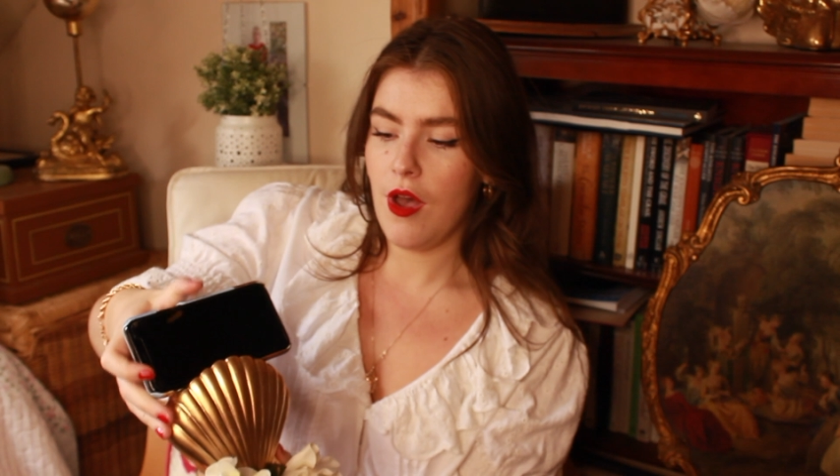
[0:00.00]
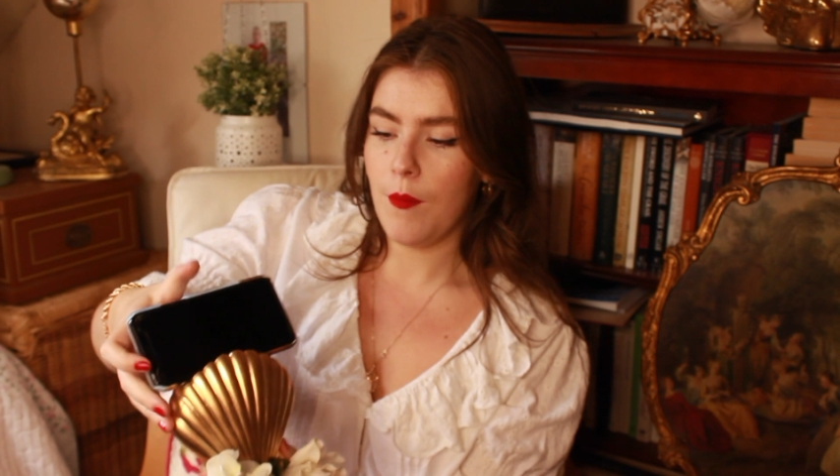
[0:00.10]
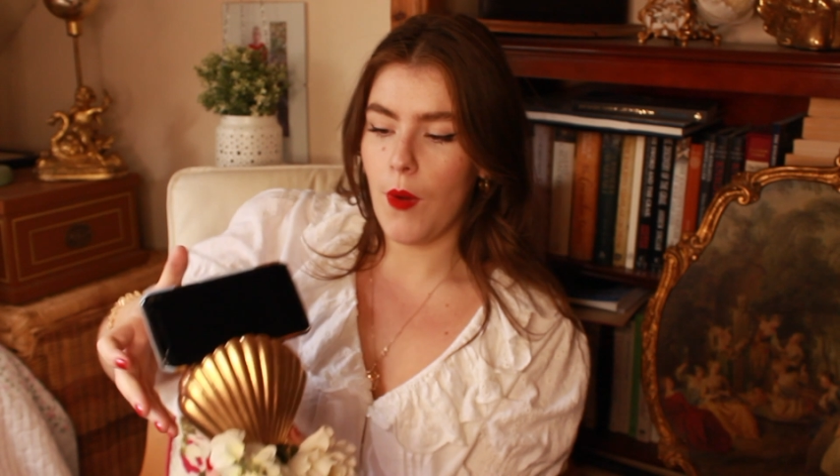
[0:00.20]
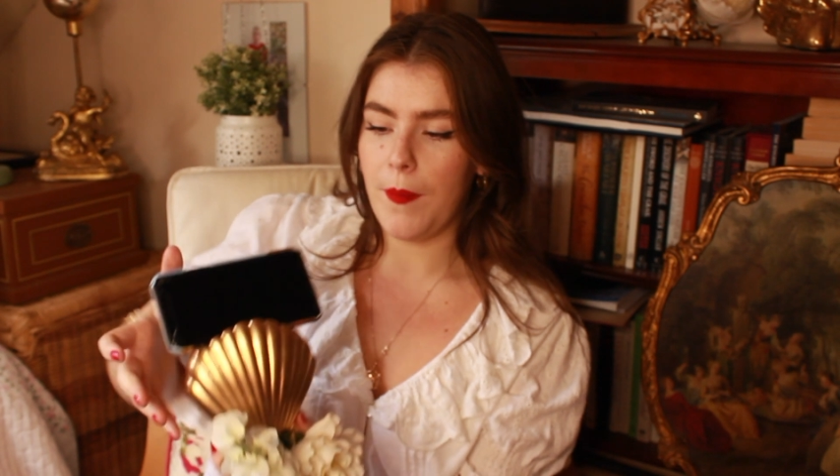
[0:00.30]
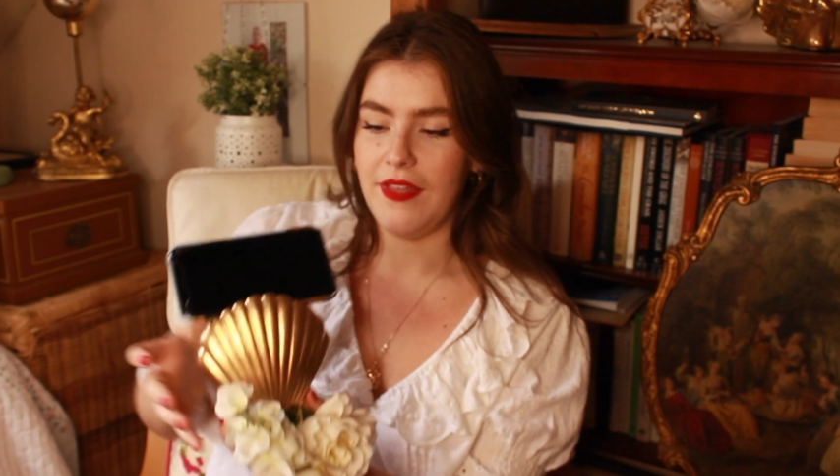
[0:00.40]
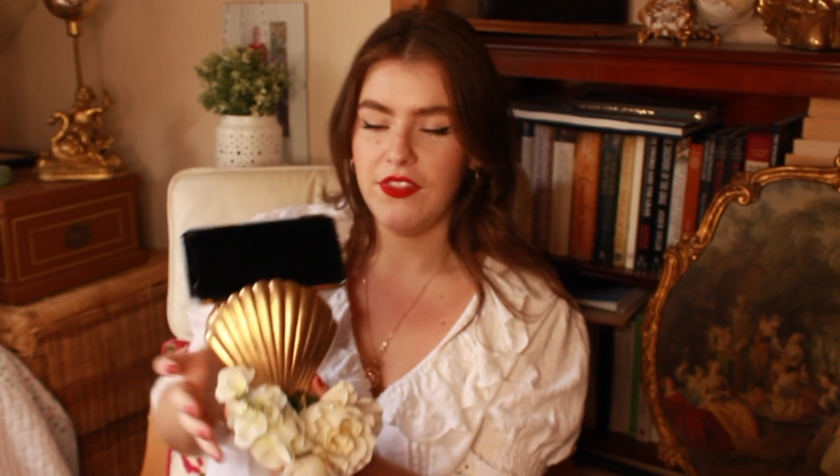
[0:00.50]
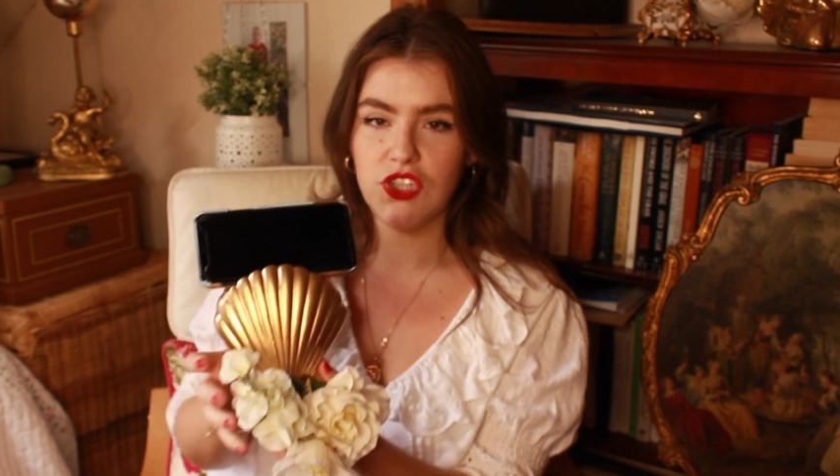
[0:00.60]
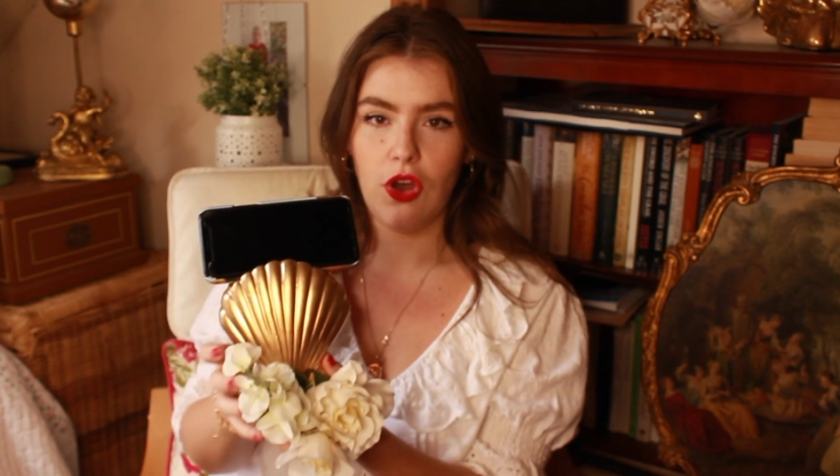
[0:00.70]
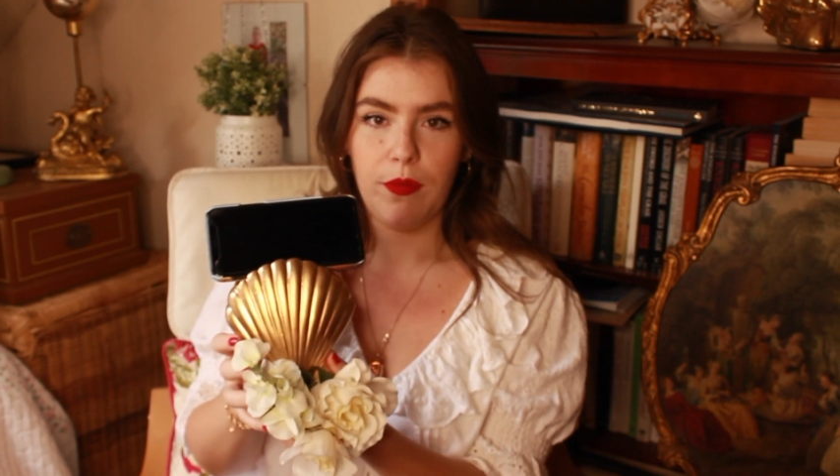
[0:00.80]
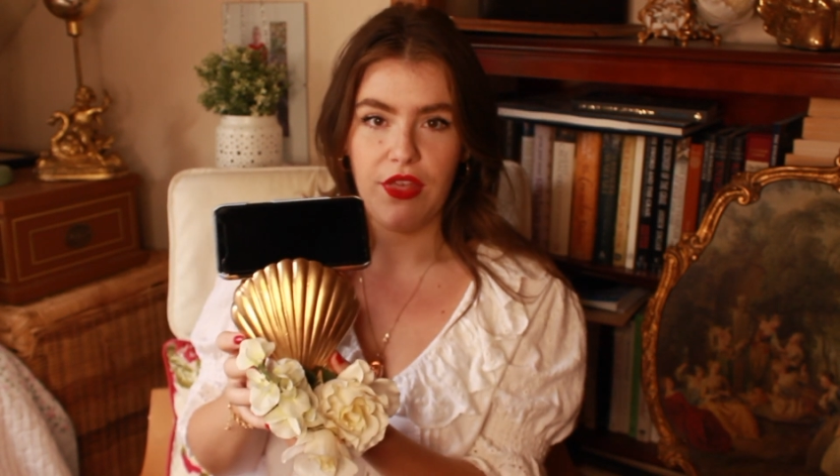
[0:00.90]
pop it in the
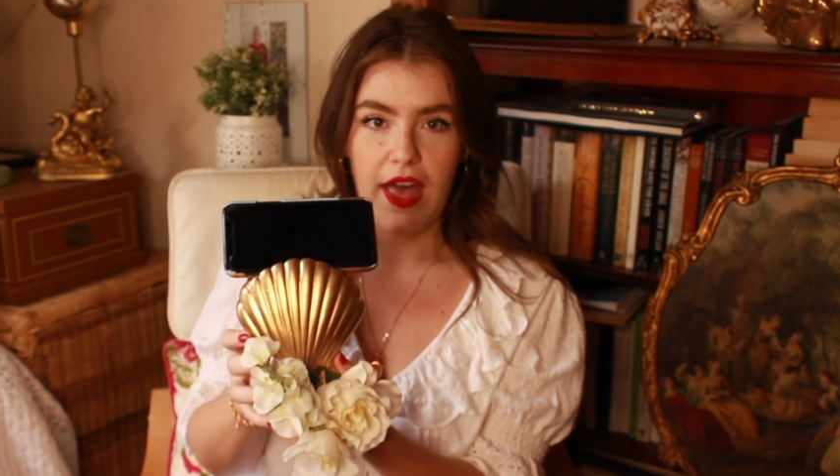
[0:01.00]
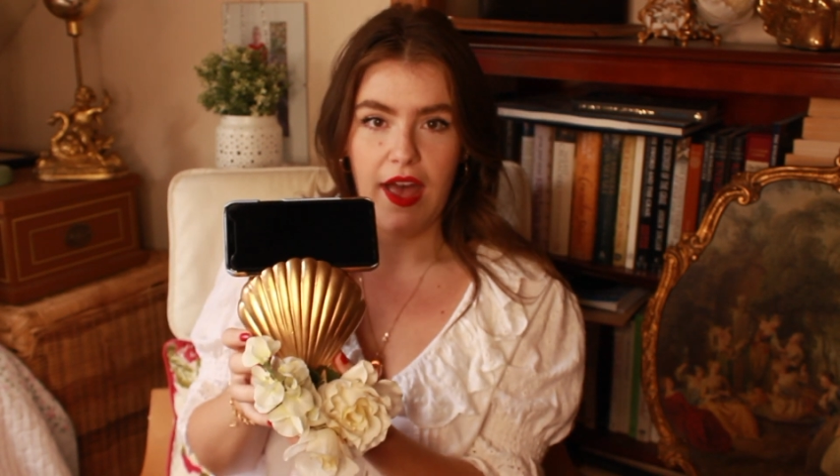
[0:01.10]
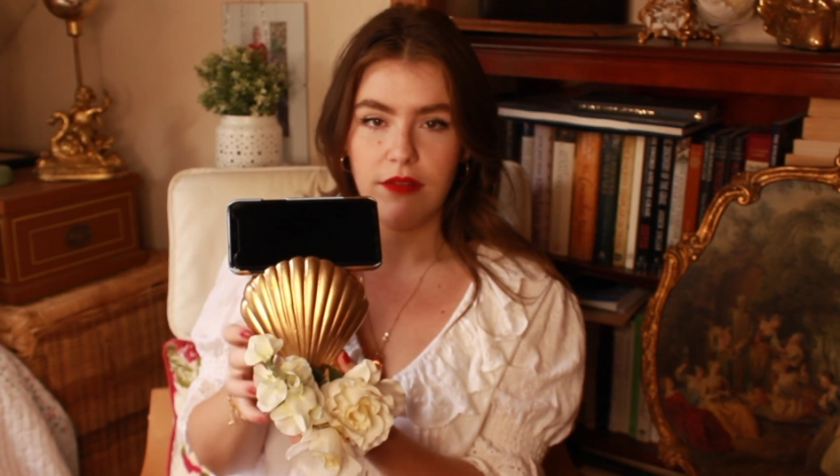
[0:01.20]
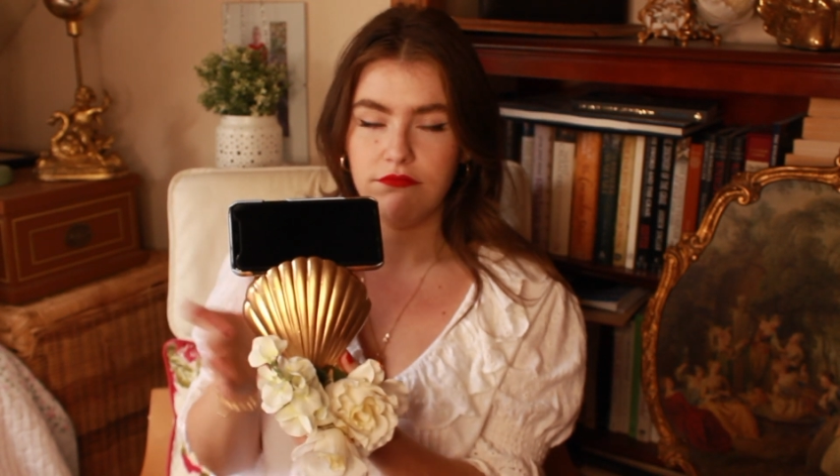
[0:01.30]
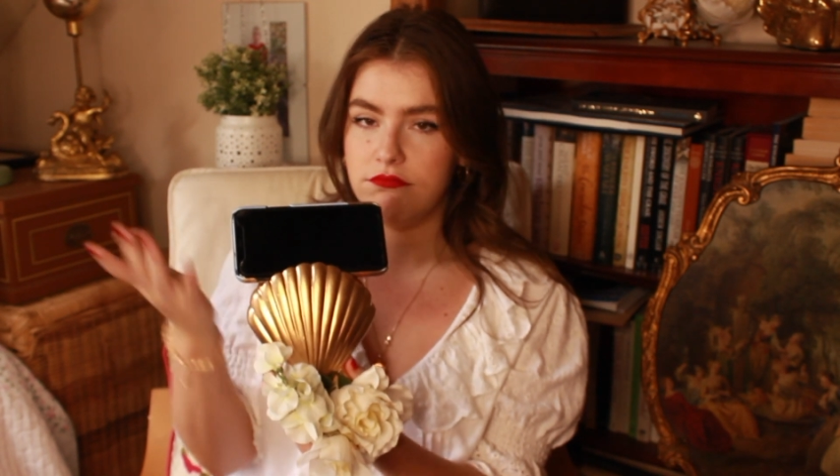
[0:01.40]
top there.